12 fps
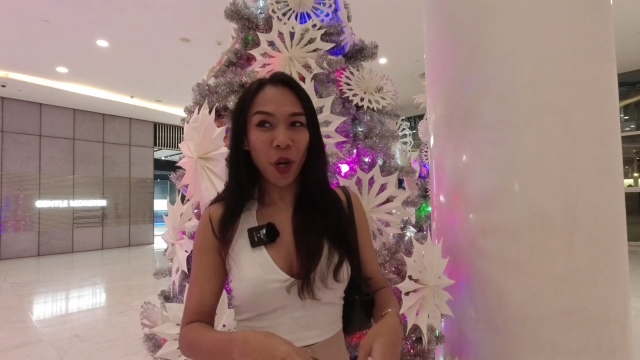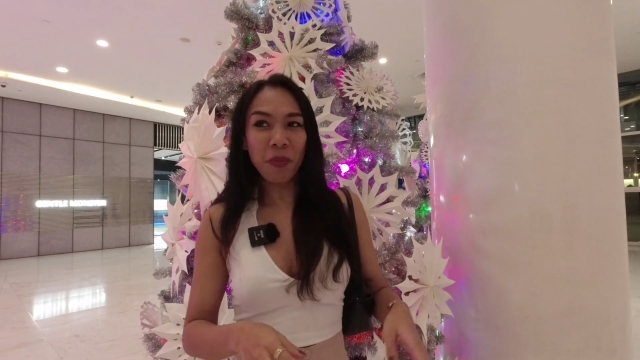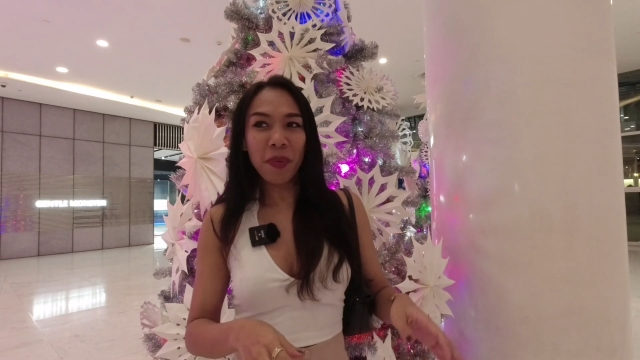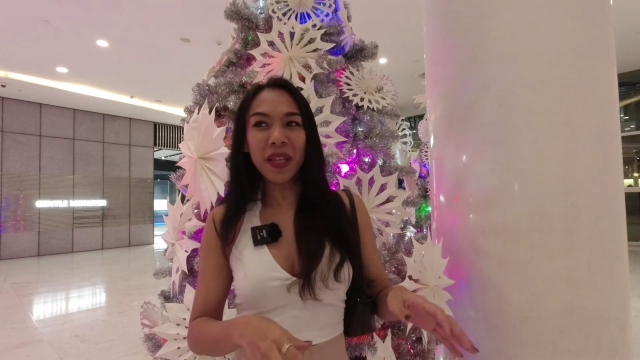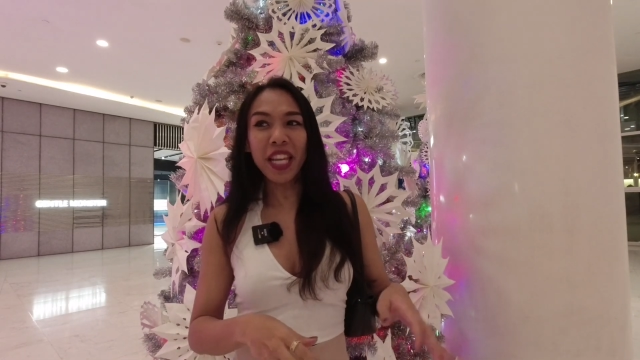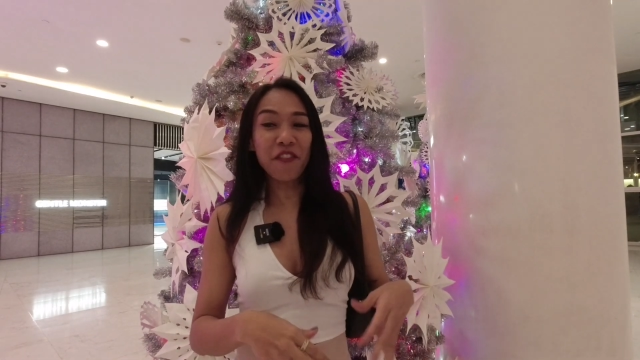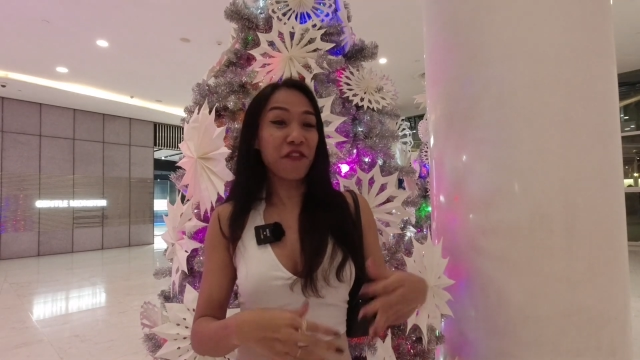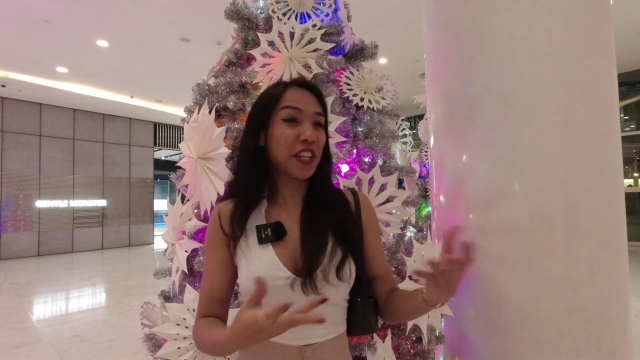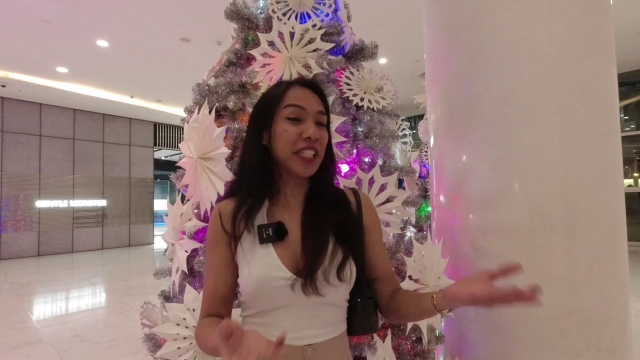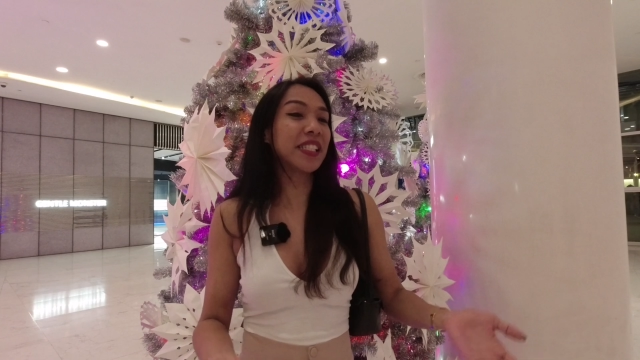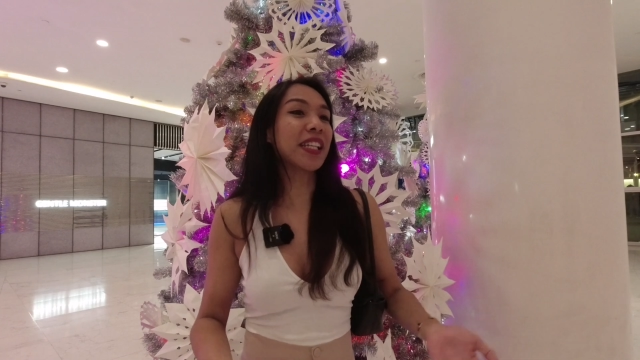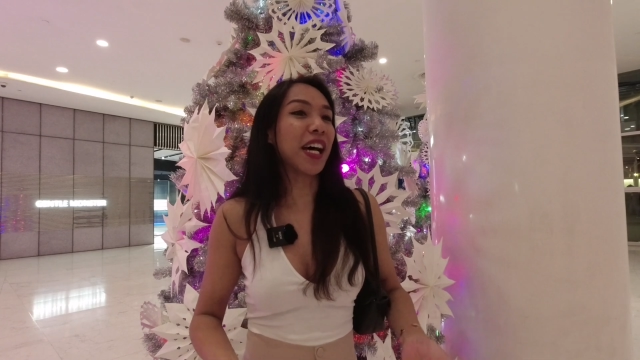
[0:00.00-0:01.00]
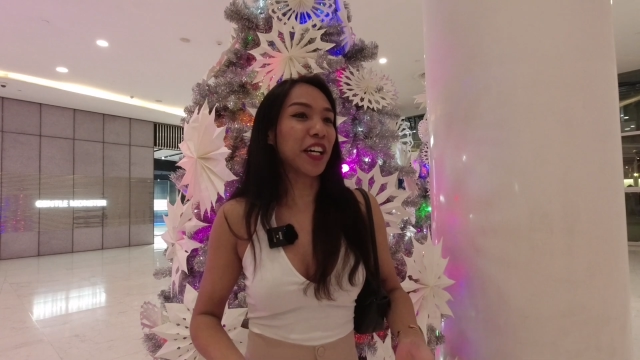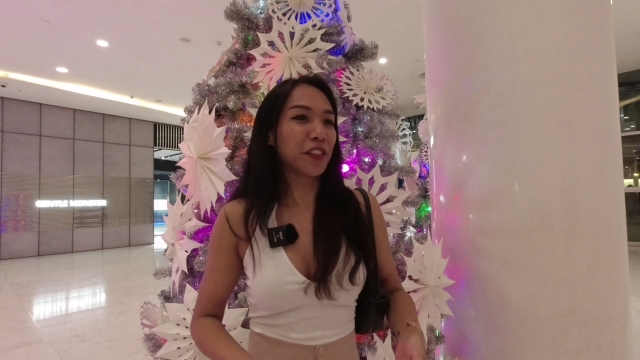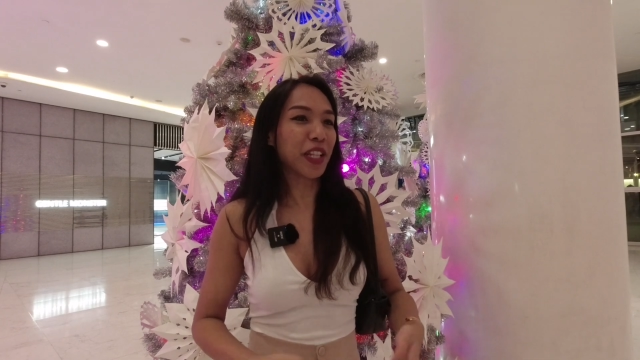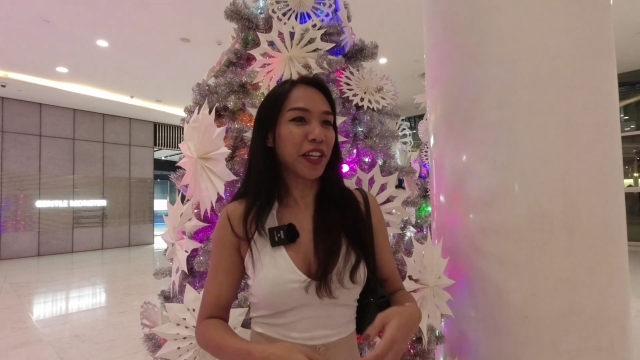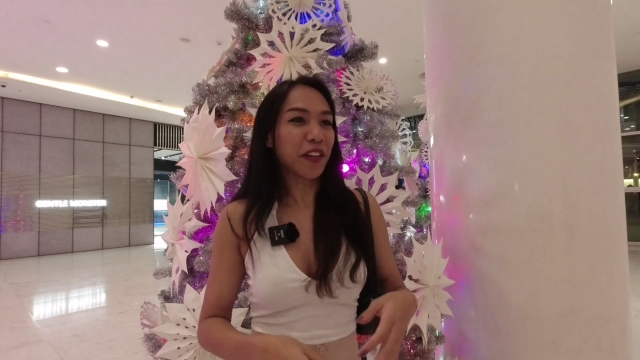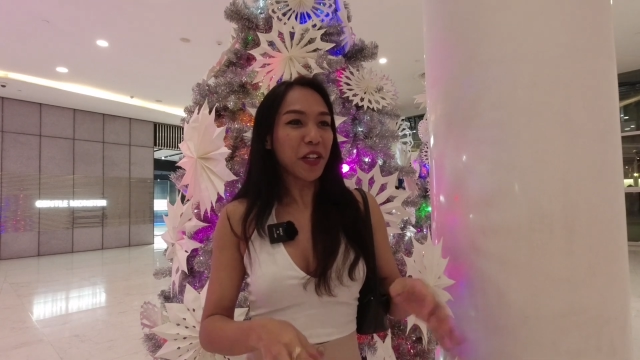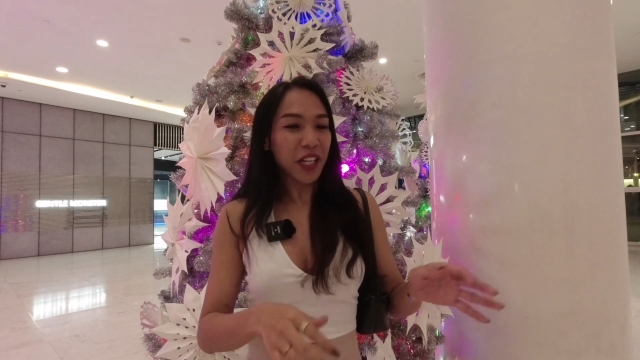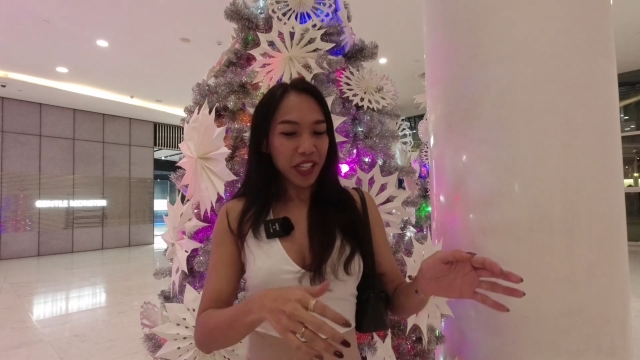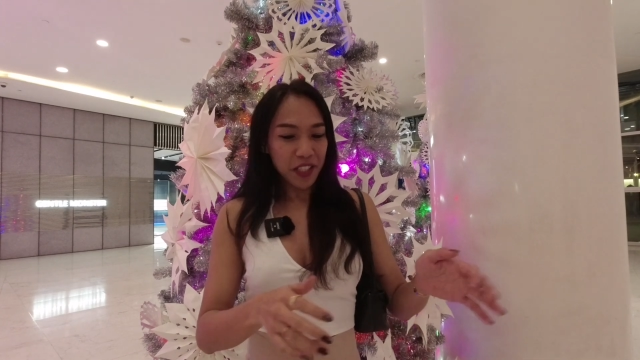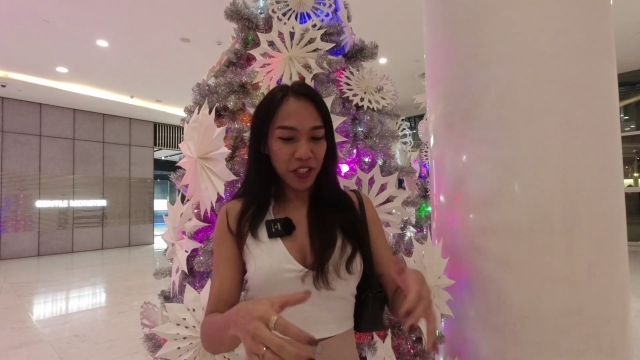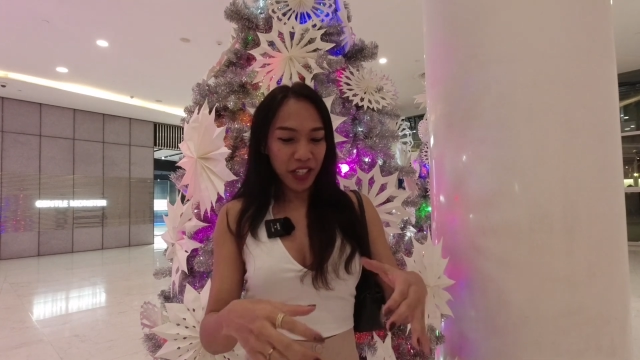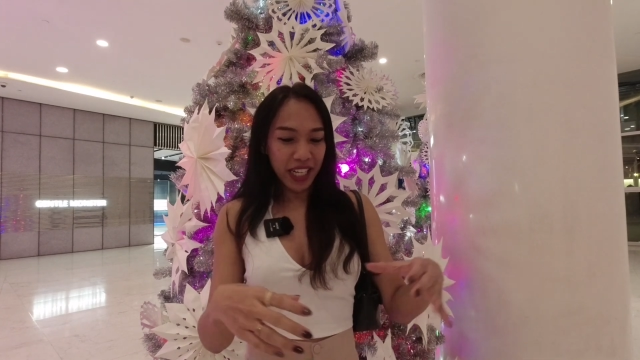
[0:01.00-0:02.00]
or maybe like freestyle. Like
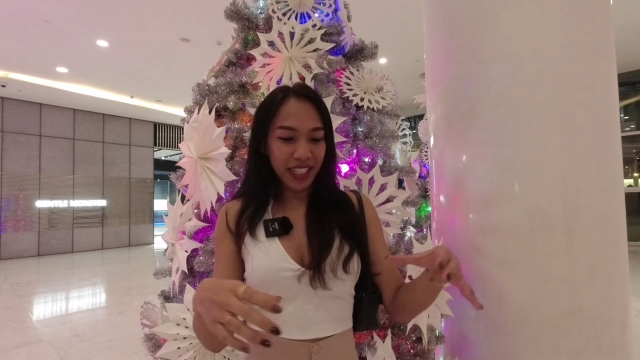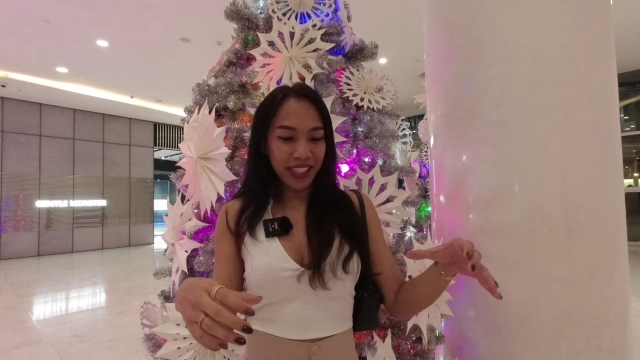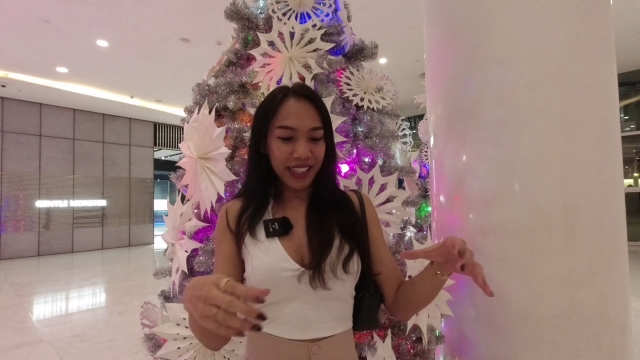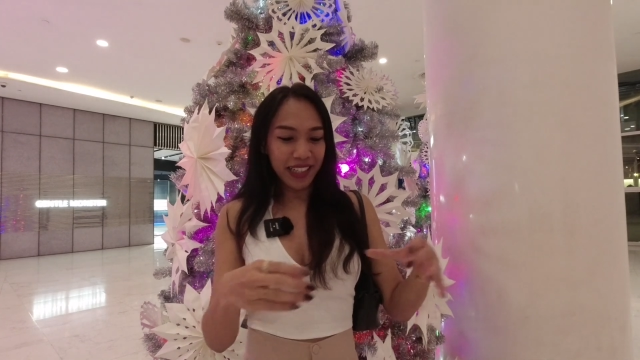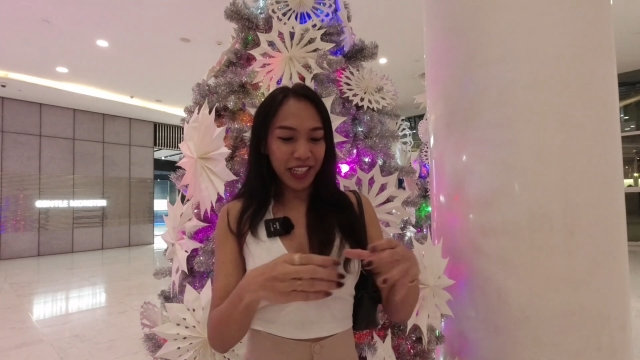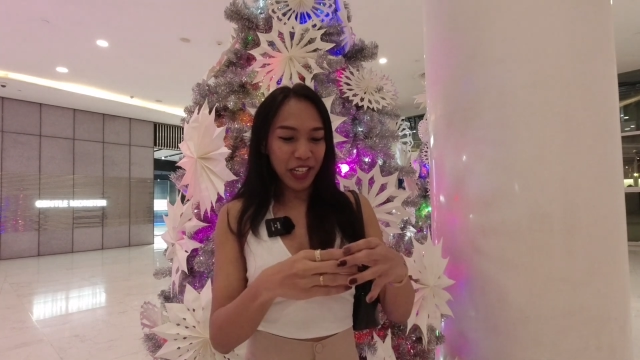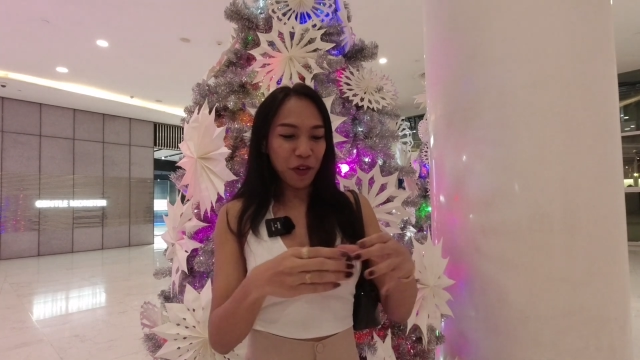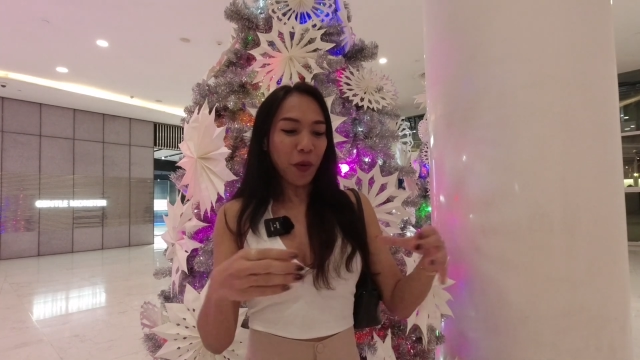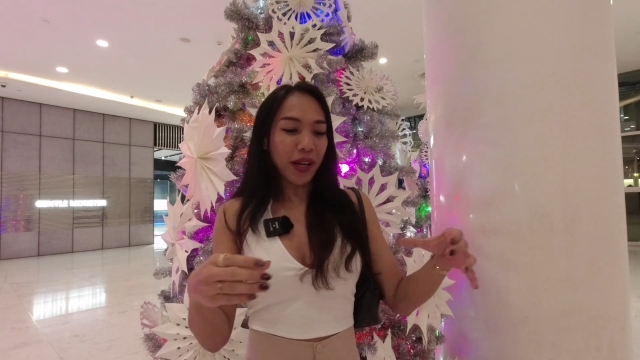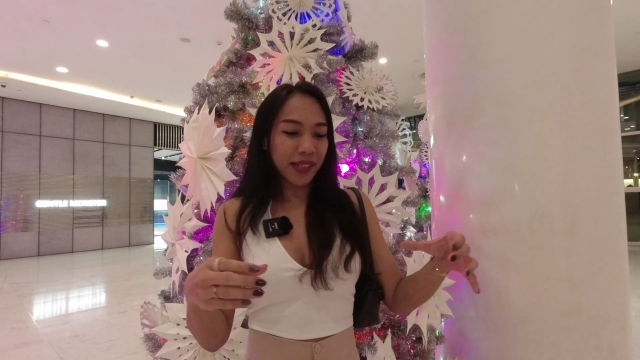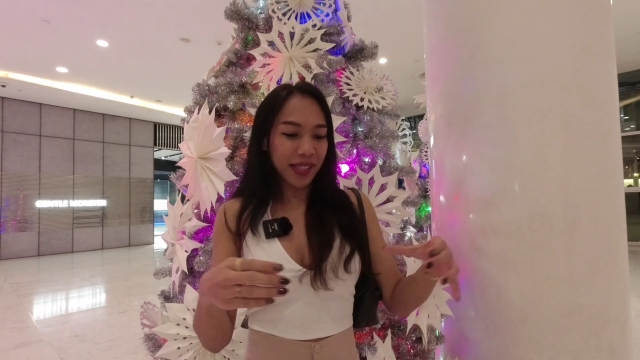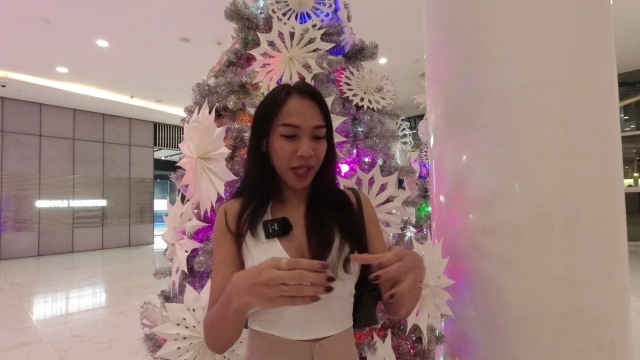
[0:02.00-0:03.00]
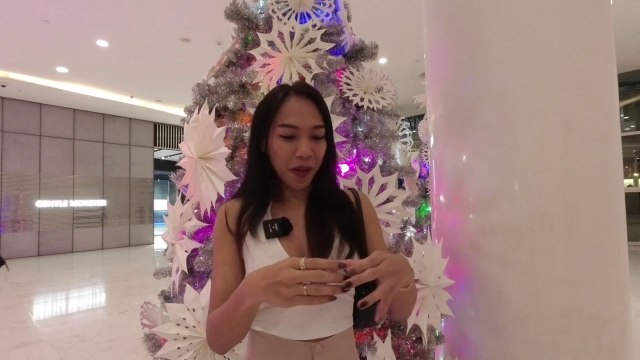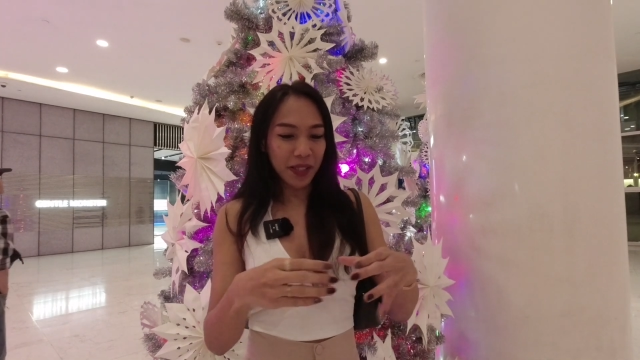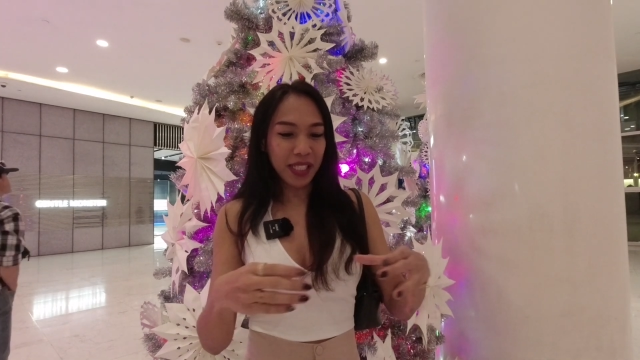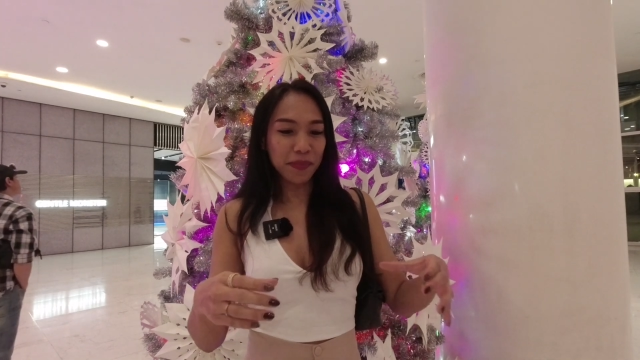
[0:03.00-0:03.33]
in one song,